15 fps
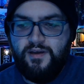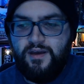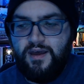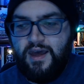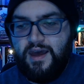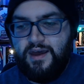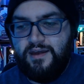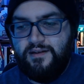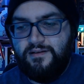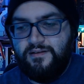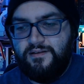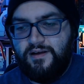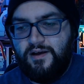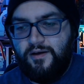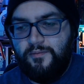
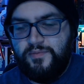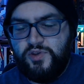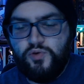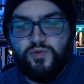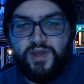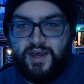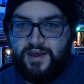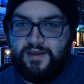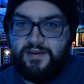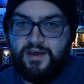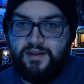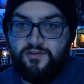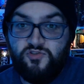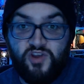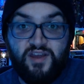and um, Huyang
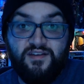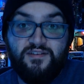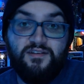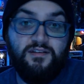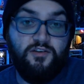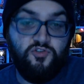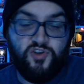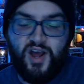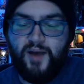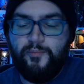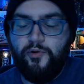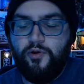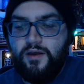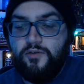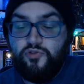and Jacen and
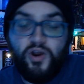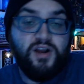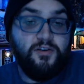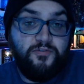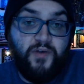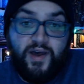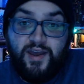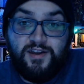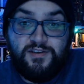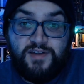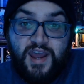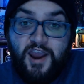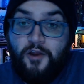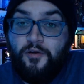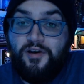Chopper trying to find
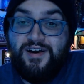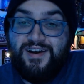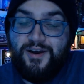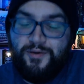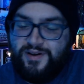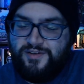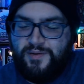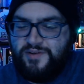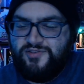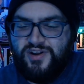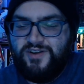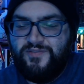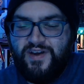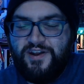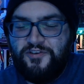Hera or trying
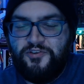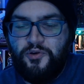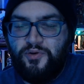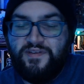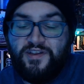to find Ahsoka.